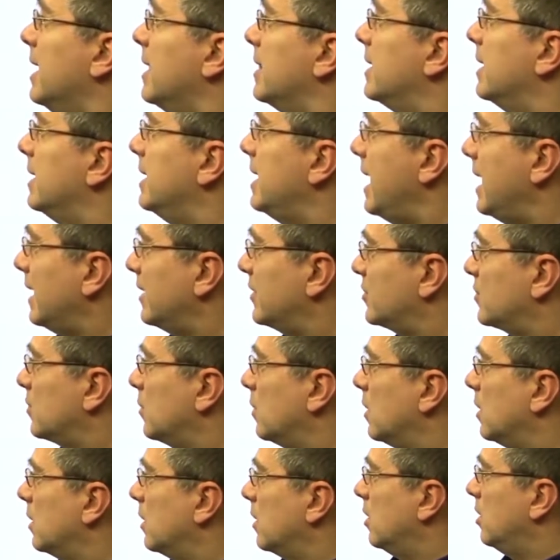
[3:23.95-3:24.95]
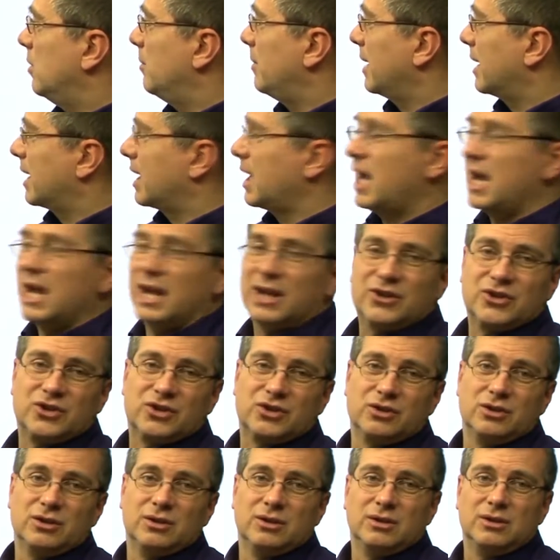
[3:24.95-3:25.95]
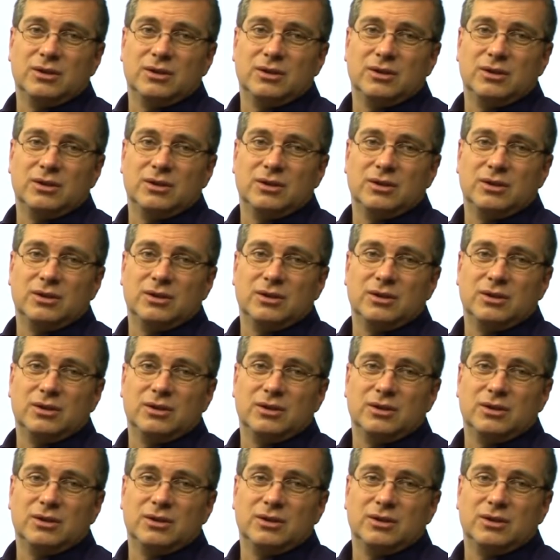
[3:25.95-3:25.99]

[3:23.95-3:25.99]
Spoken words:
The next word, oh my gosh,